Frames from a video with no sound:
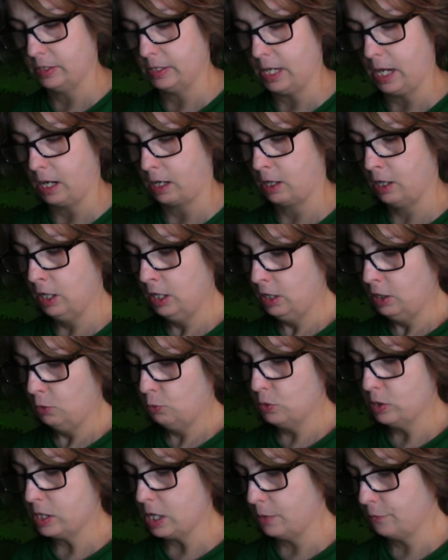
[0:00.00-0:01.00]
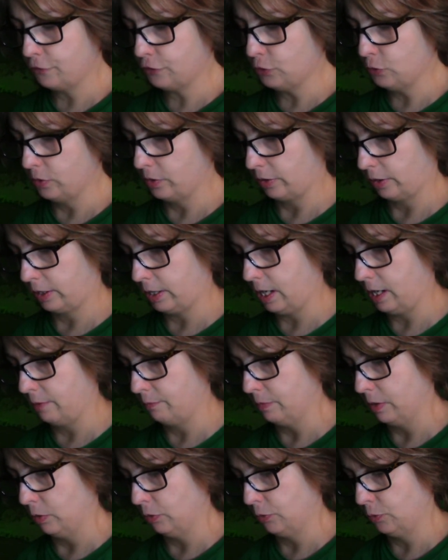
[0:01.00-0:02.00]
deck, would come short of the
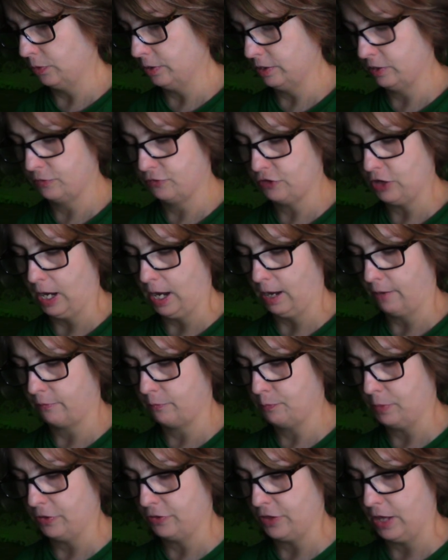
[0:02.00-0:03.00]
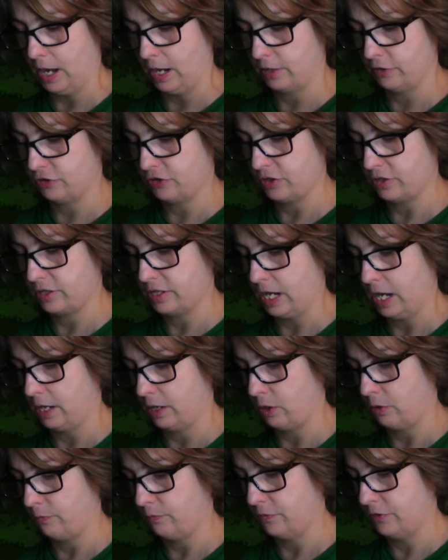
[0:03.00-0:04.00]
cave mouth with his shaft, but that is the
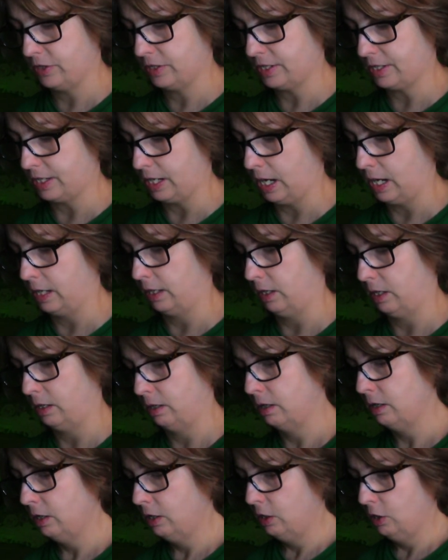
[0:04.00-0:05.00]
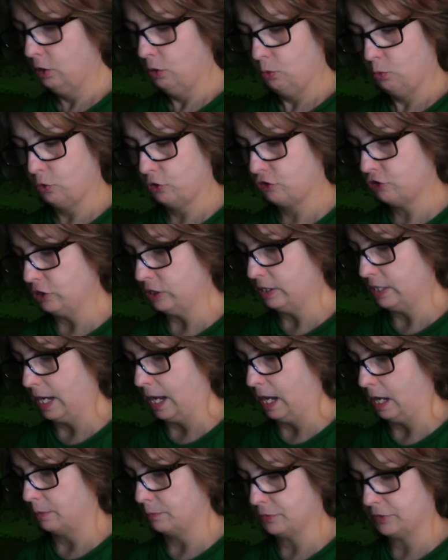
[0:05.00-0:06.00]
den of Scylla, where she
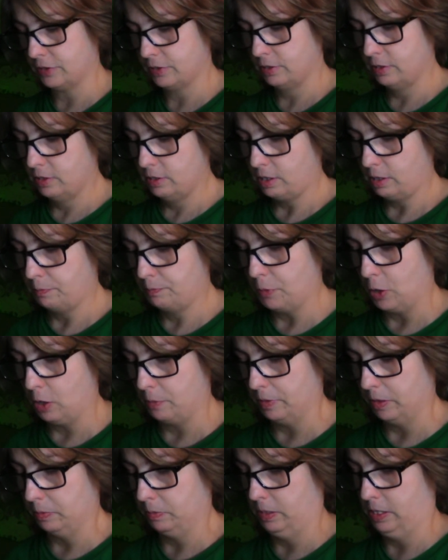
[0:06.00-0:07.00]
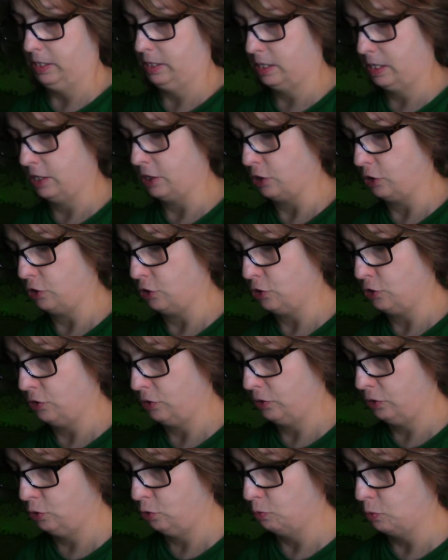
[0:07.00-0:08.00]
yaps abominably, in
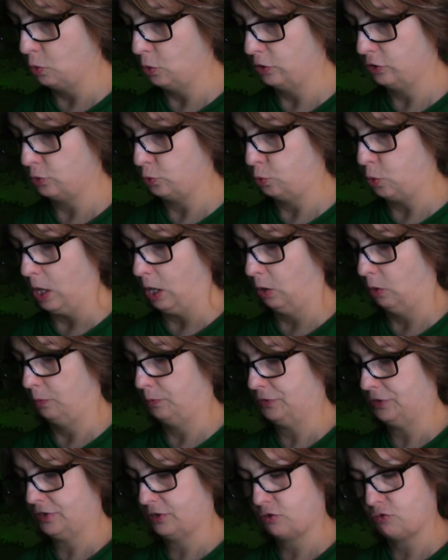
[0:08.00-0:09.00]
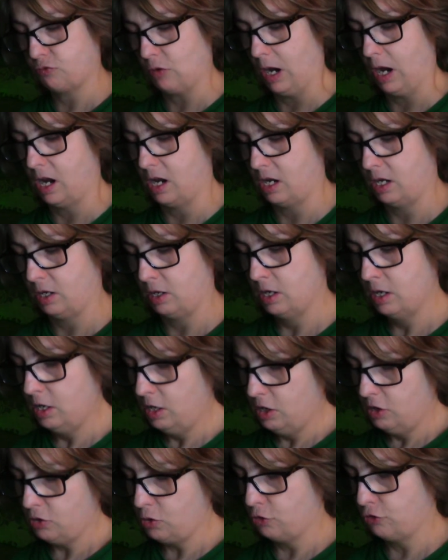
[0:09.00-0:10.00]
newborn's whelps cry,
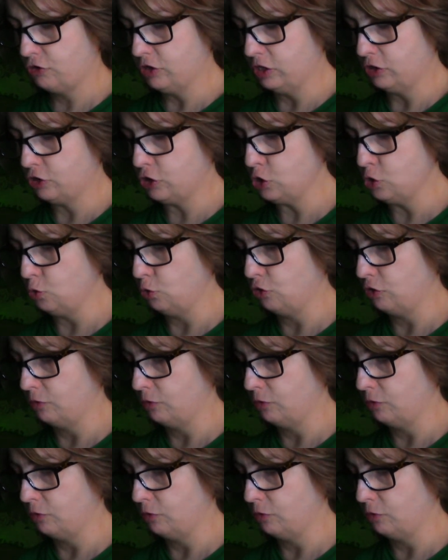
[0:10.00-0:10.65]
though she is huge